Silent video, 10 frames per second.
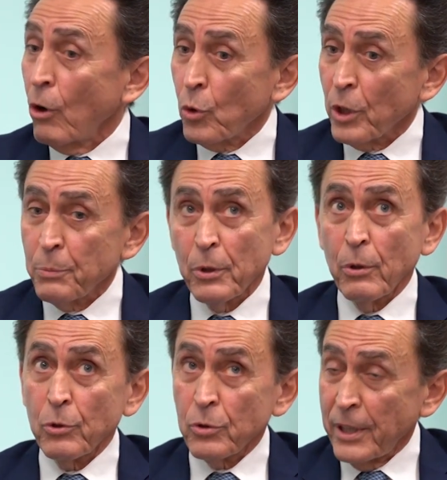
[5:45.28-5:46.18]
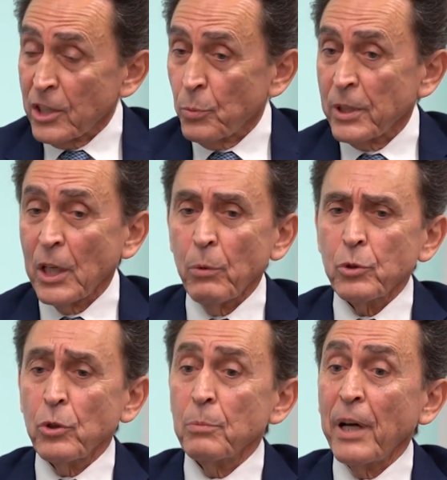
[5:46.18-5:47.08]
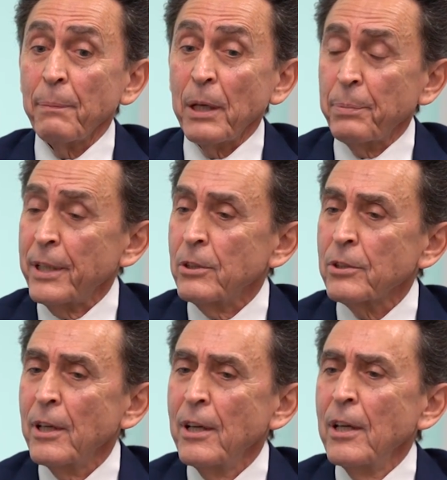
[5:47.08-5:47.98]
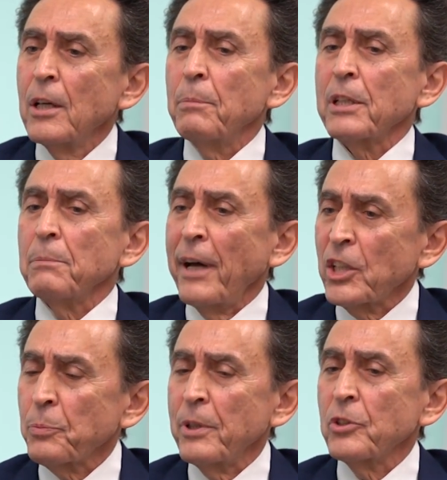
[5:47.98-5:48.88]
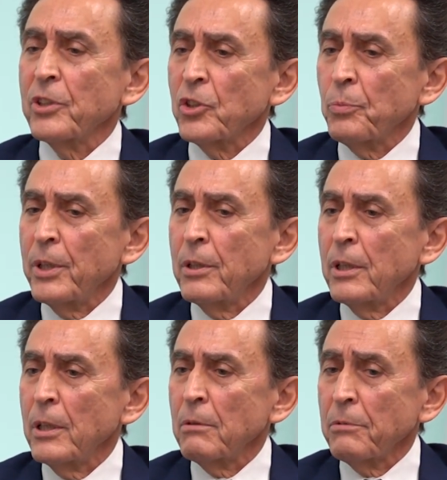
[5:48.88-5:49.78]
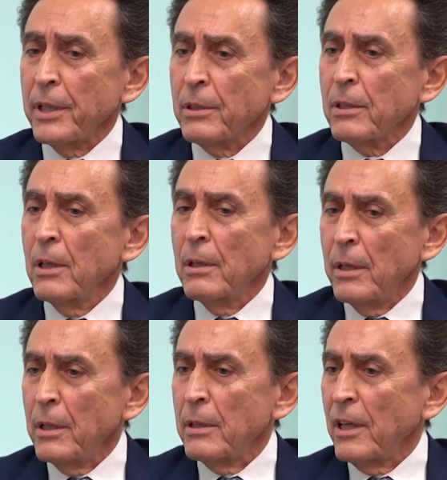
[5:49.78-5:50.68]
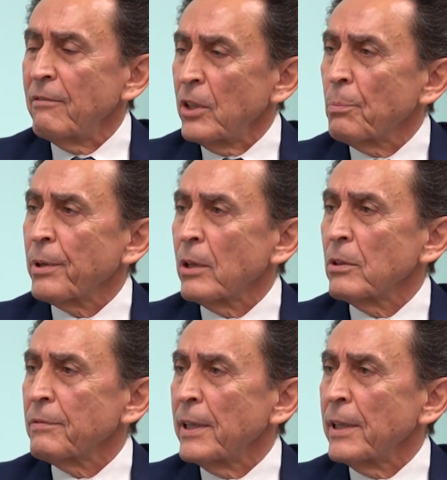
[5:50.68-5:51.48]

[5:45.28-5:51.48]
awkward because that's what I was taught by my parents, but my experience has been great, and I'm very proud of